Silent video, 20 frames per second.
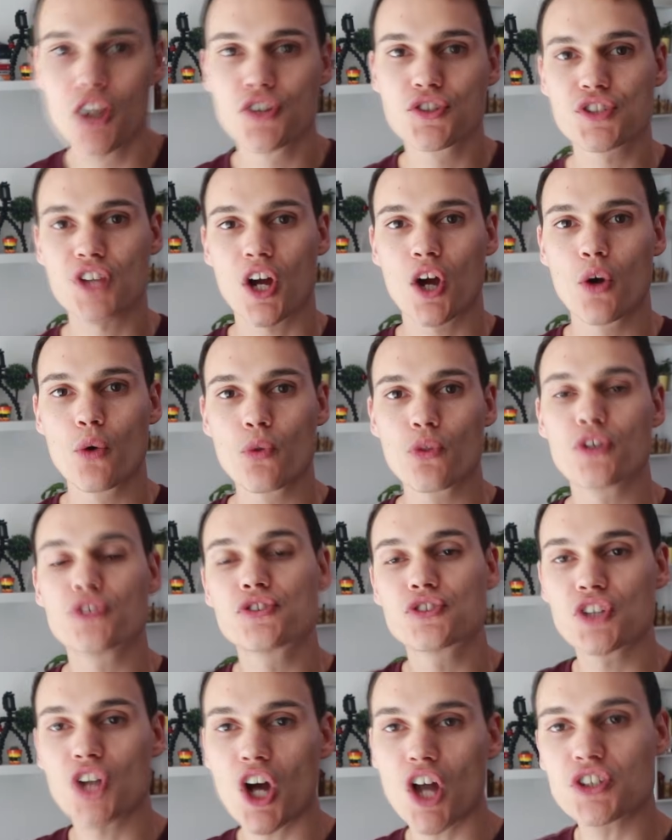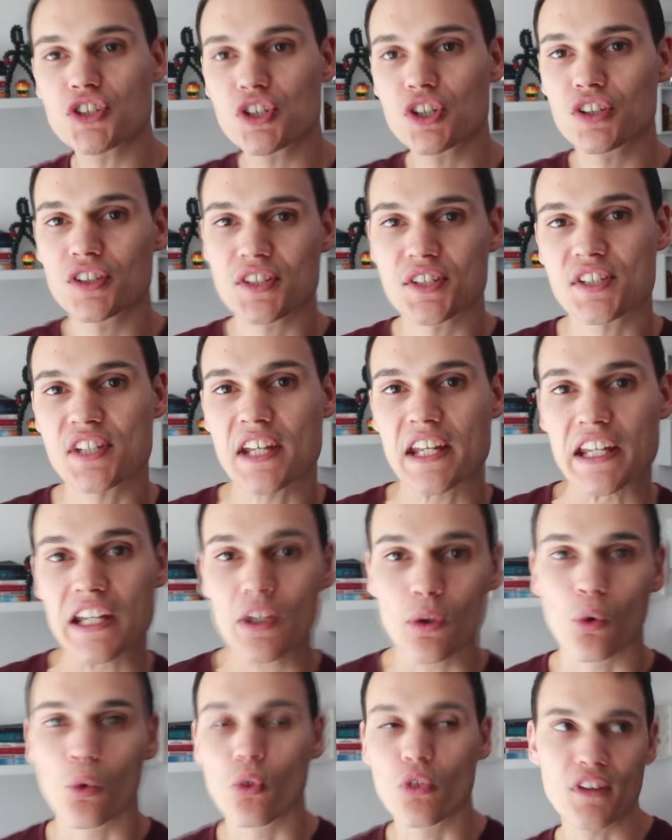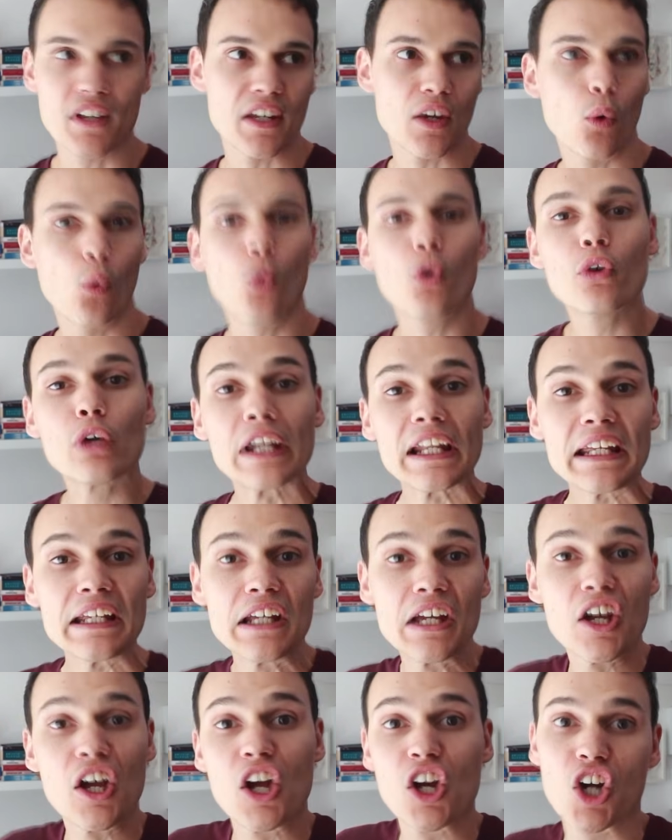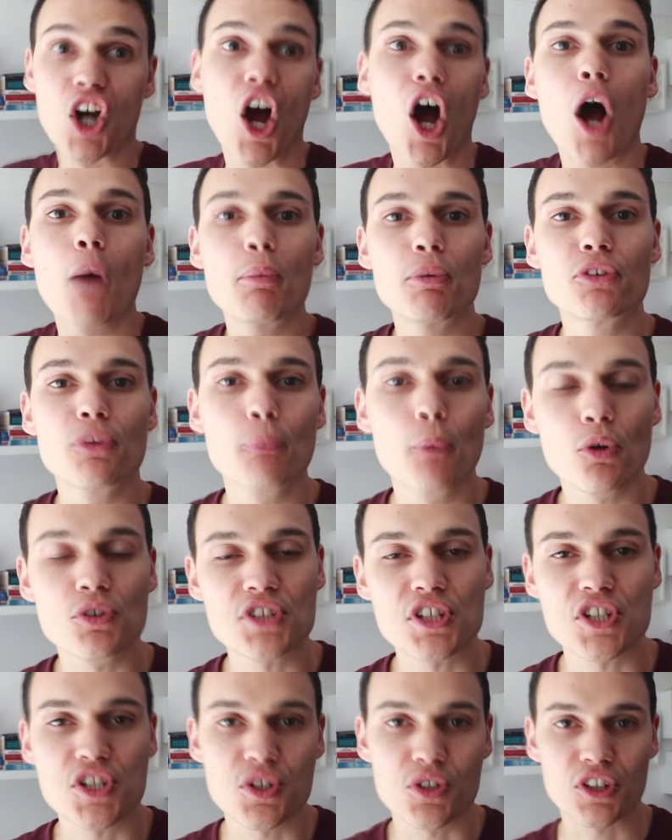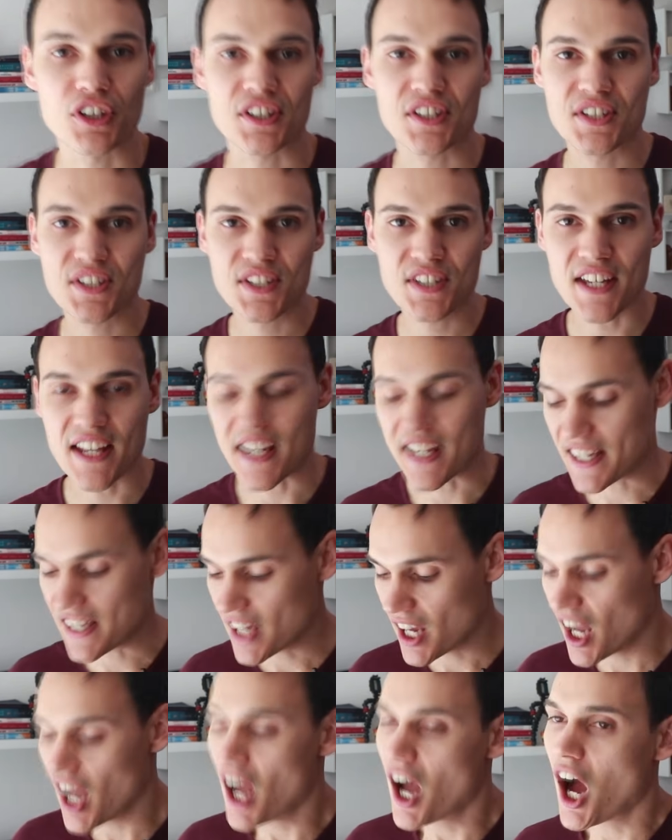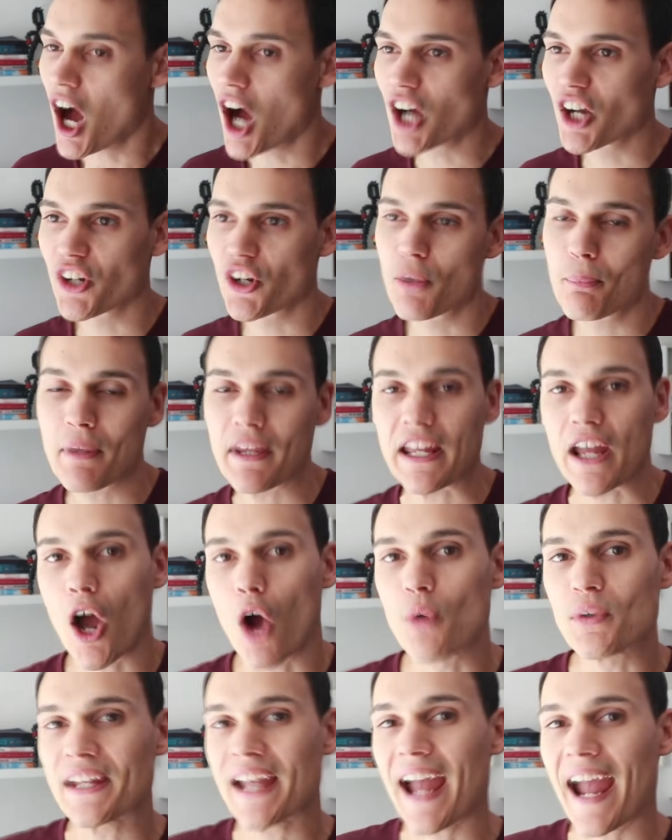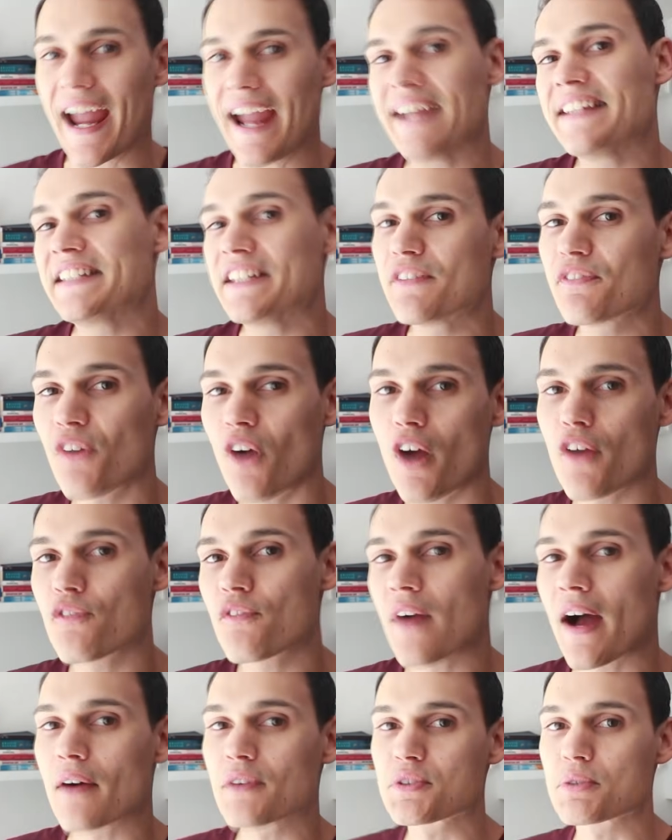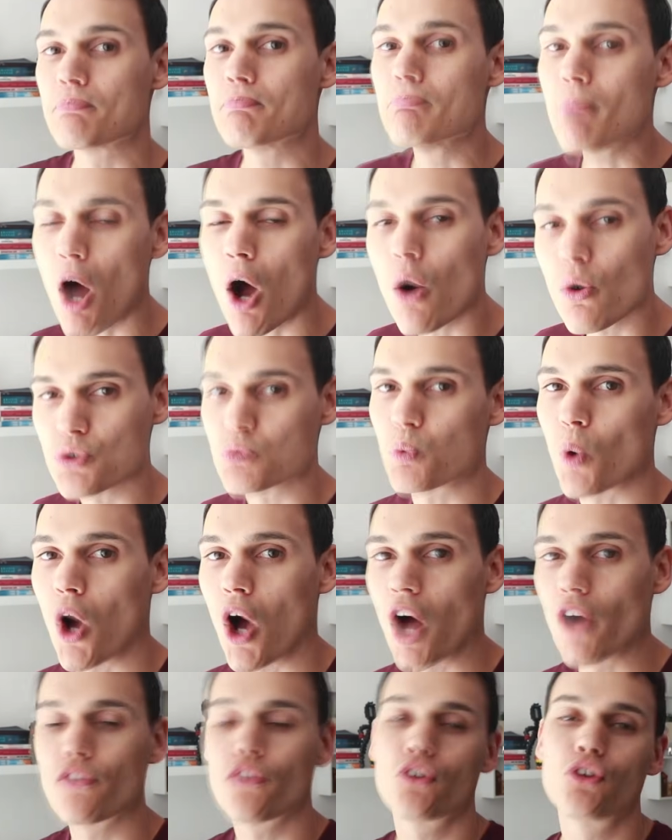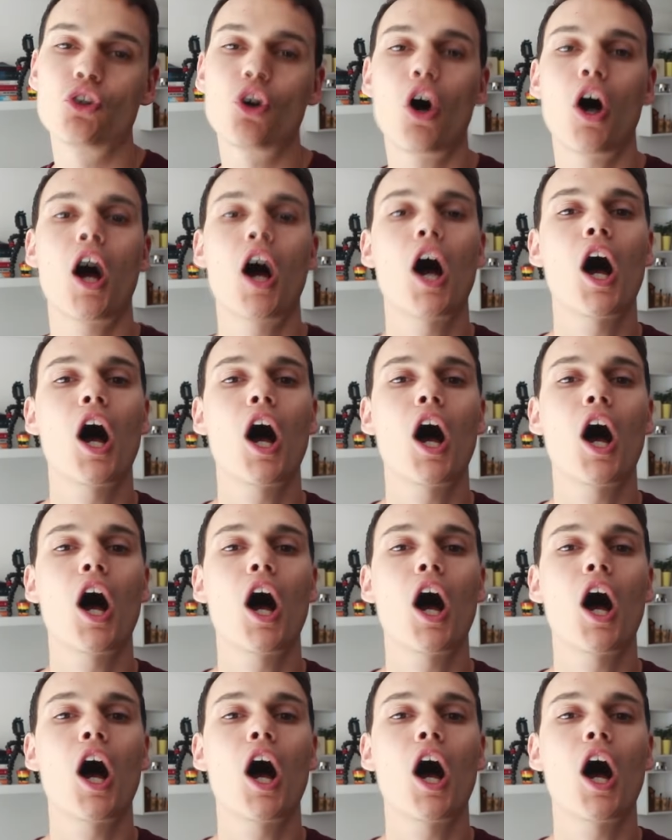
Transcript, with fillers: So the dirt you're going to see, or the oily carbon deposits you're going to see, are going to be only eighty-five thousand miles worth, not one